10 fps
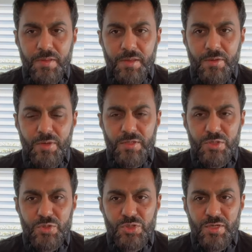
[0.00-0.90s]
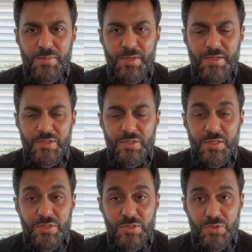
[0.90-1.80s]
institution image,
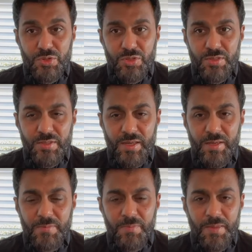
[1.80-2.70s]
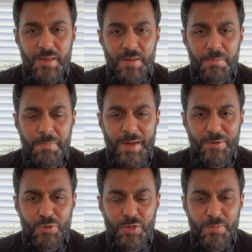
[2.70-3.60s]
institution name,
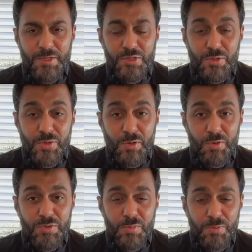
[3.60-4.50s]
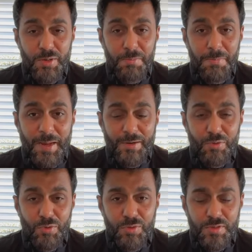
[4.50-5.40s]
background image, and you can also put a
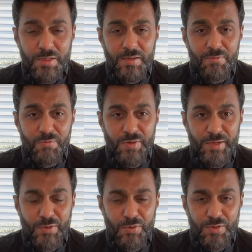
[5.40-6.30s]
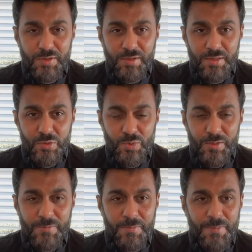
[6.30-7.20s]
background video here as
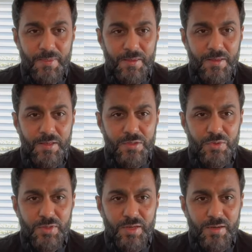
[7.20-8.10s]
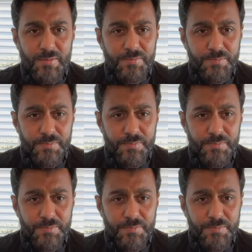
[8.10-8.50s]
well. So there